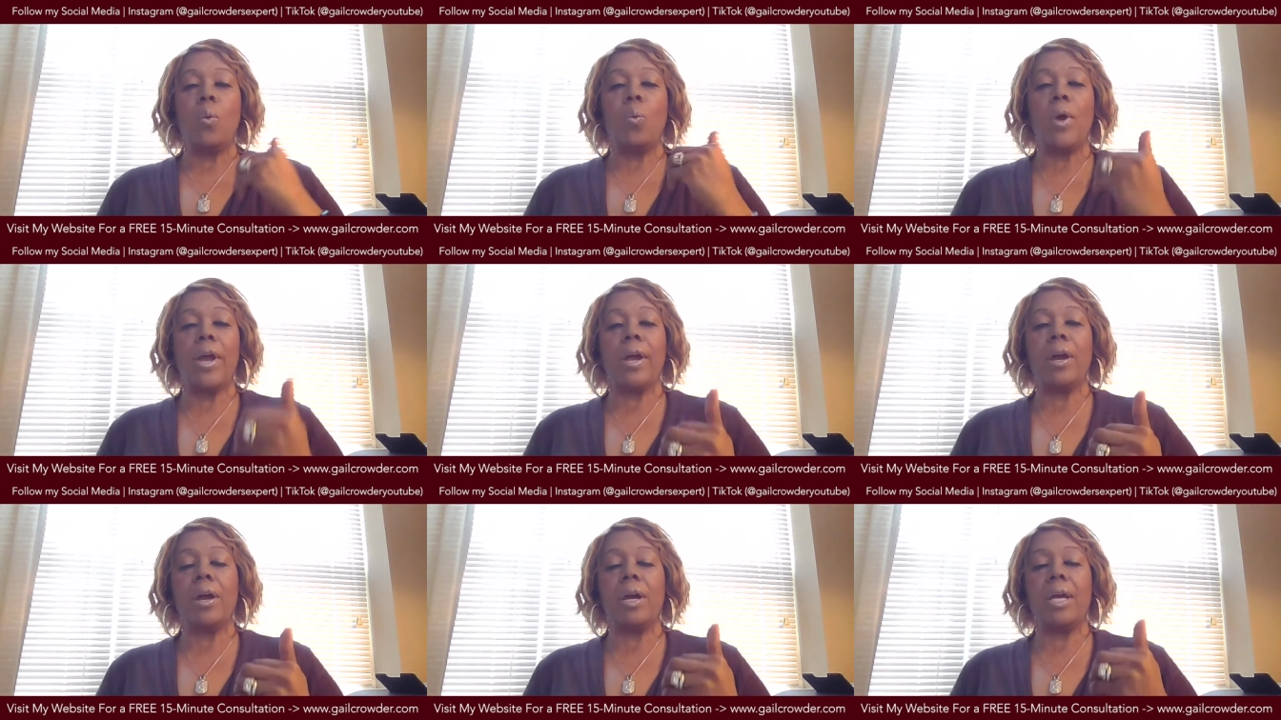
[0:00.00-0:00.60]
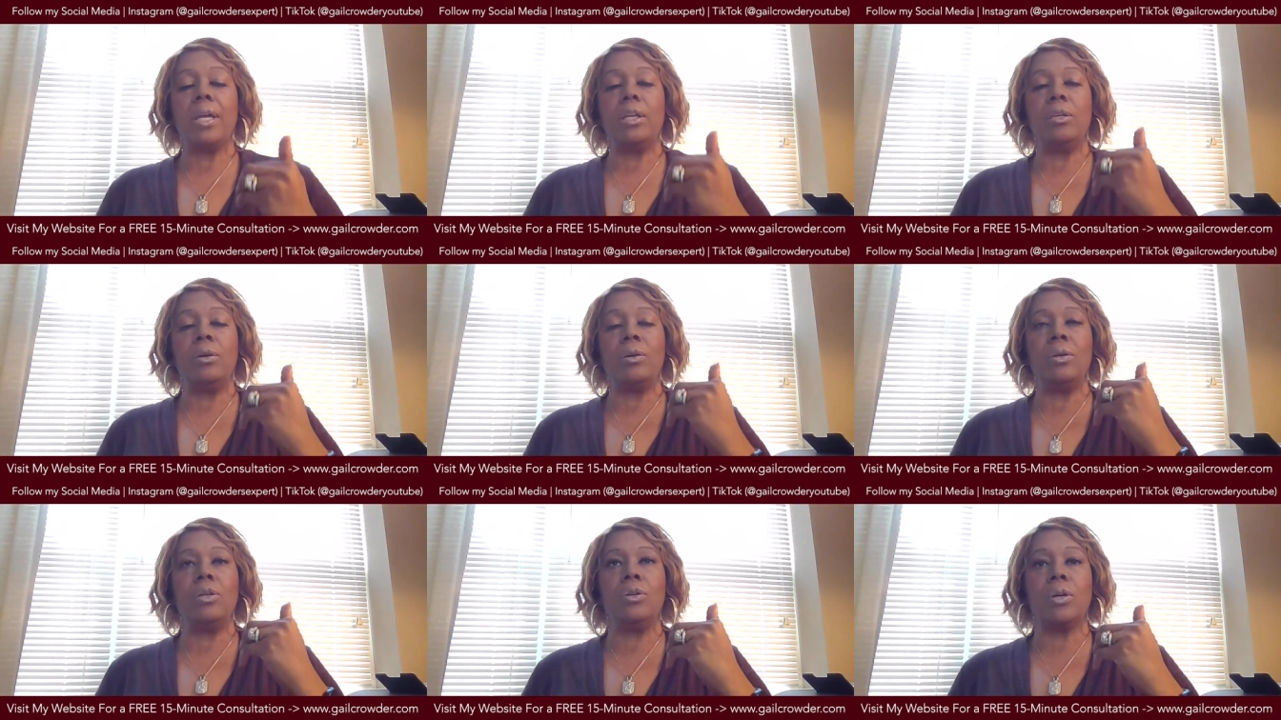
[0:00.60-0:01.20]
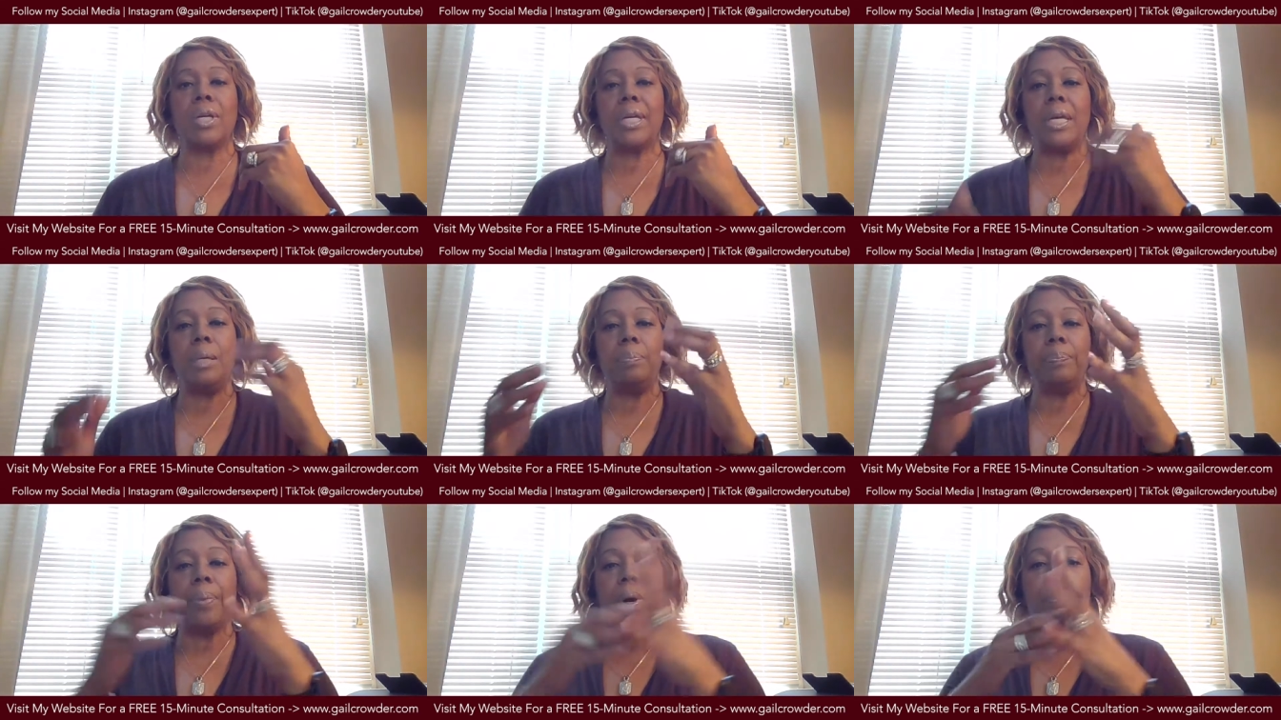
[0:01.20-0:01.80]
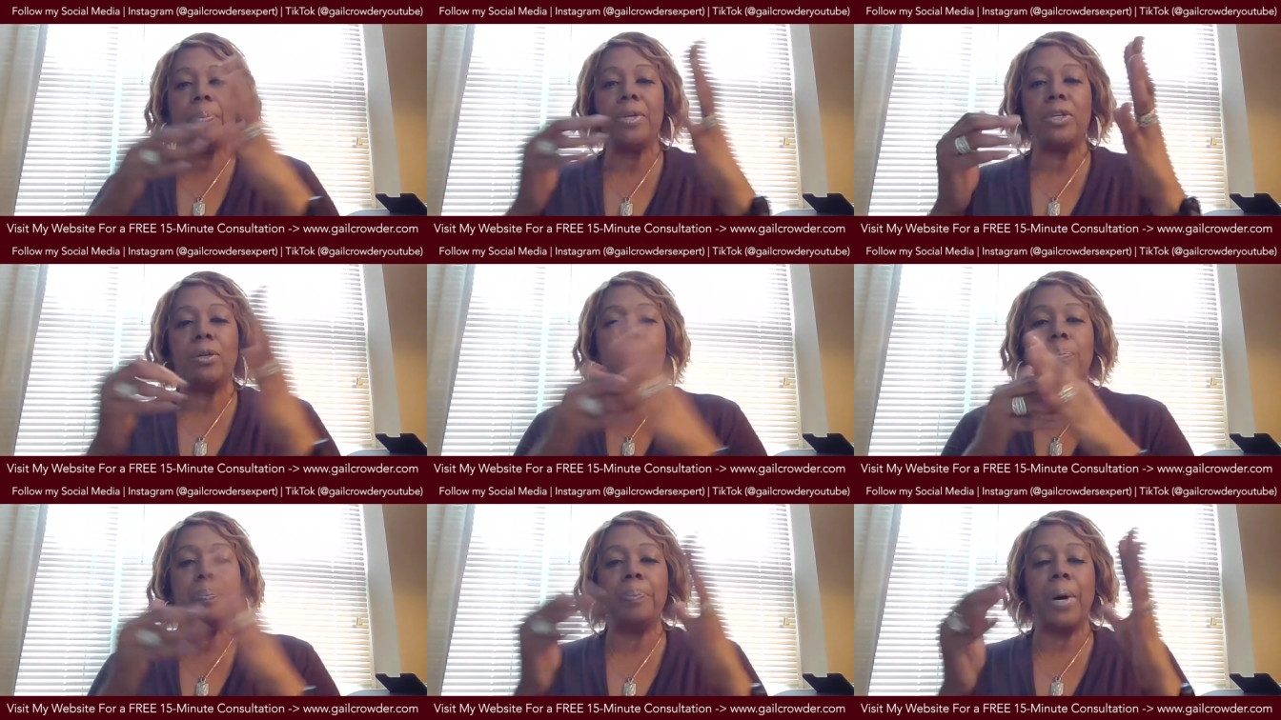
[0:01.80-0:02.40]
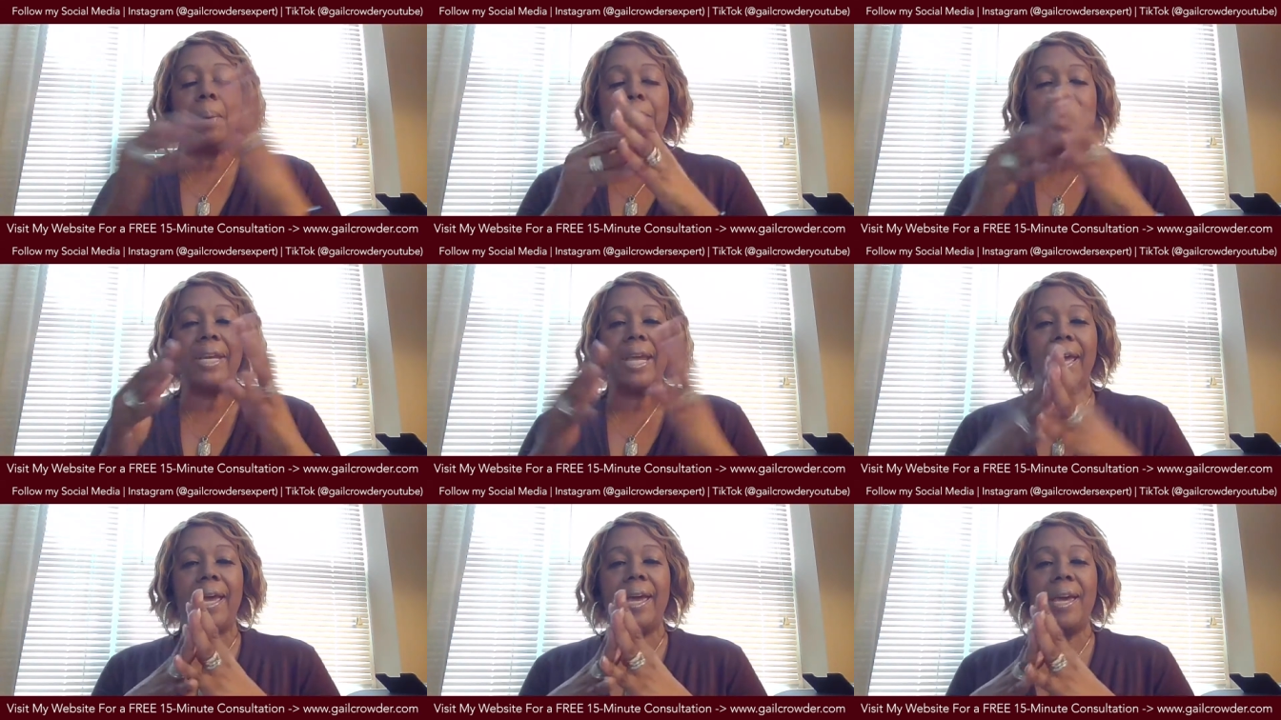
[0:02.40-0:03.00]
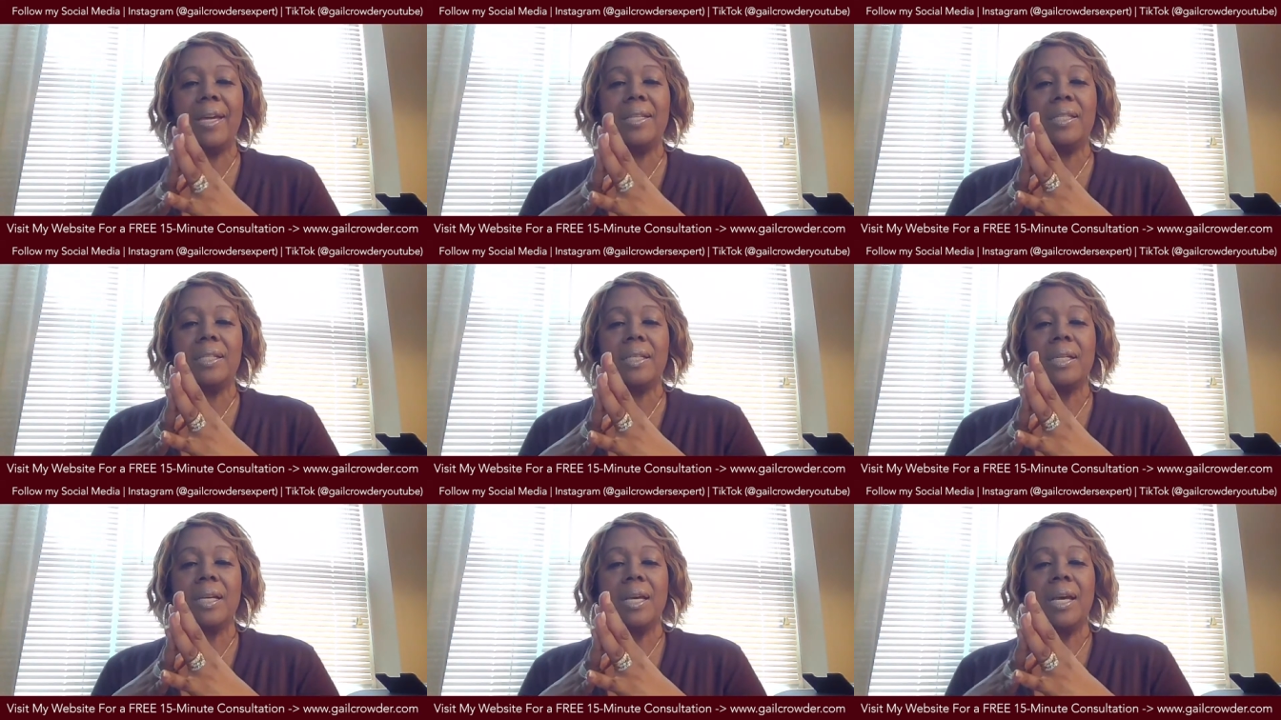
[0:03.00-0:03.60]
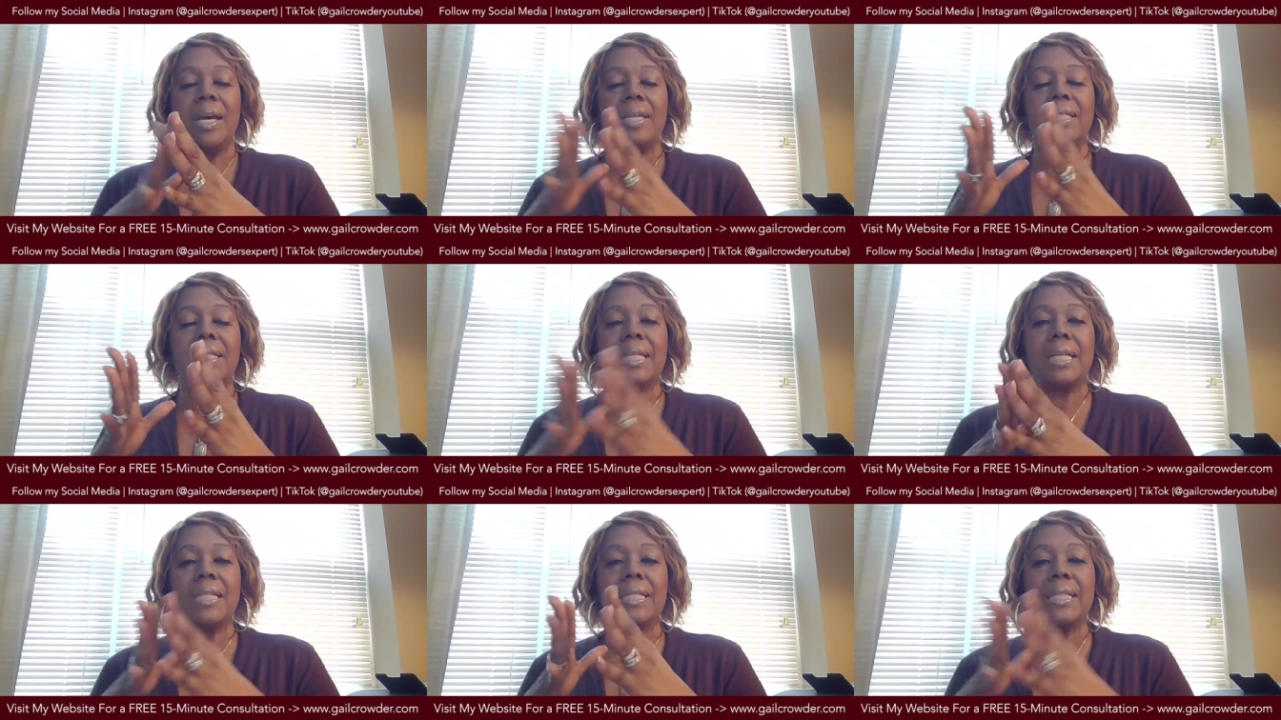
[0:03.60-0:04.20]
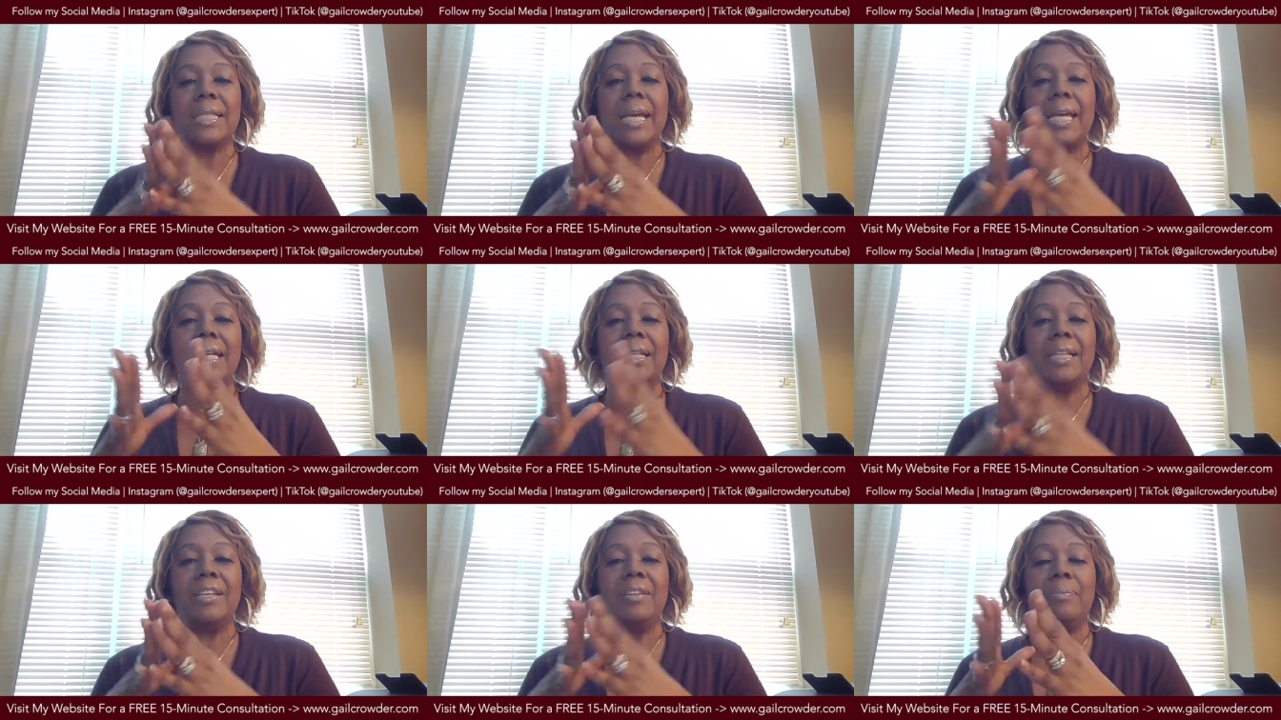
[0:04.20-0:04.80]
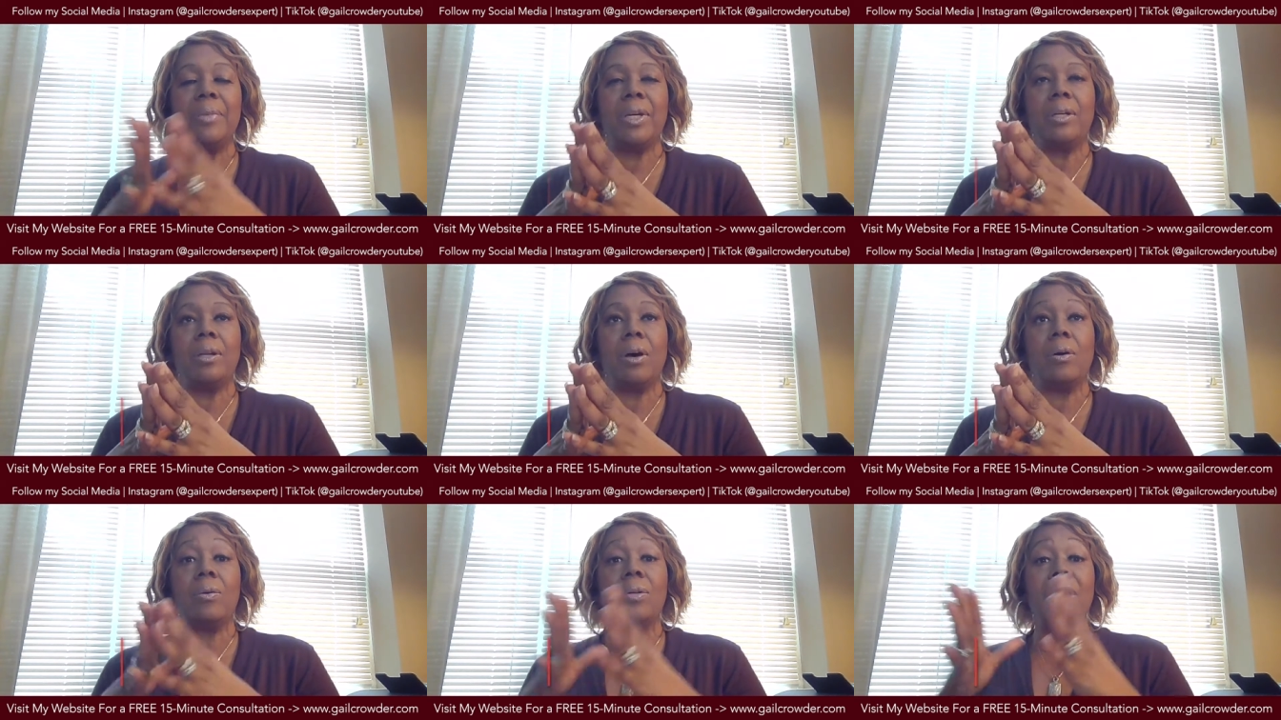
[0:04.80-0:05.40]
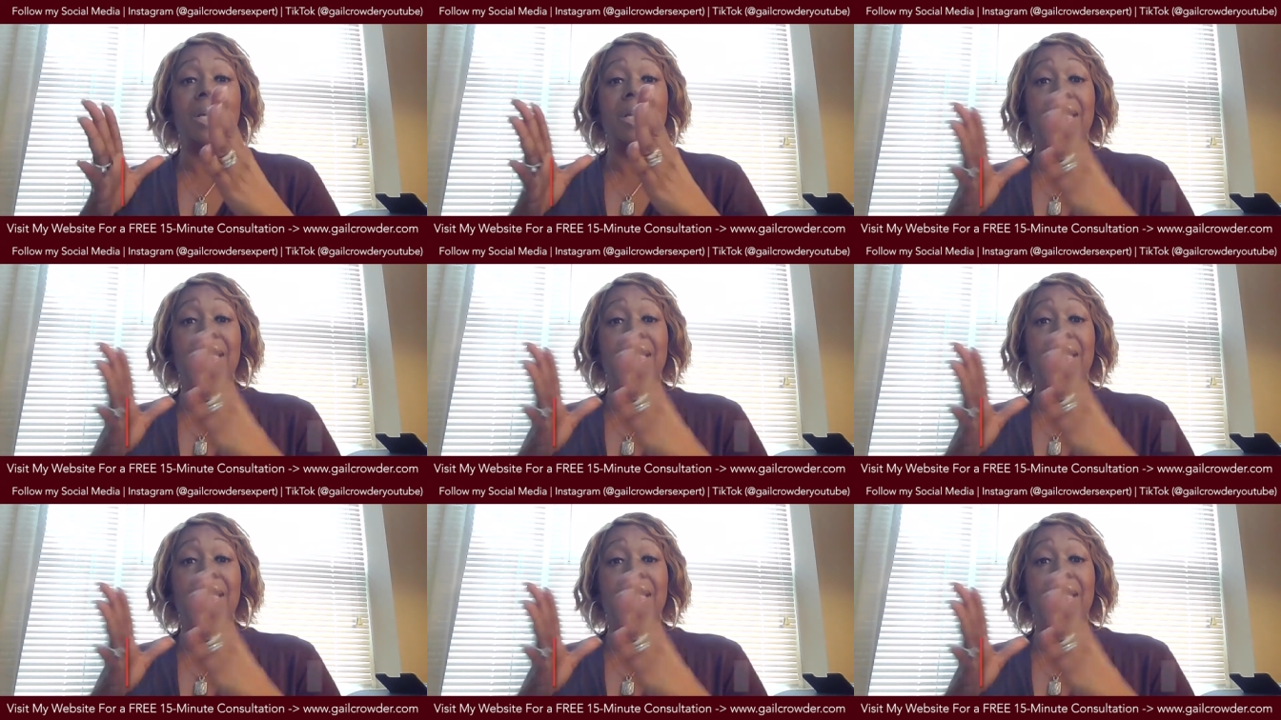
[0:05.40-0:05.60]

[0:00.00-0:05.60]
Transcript: where you you keep bumping bumping heads instead of saying leave me alone,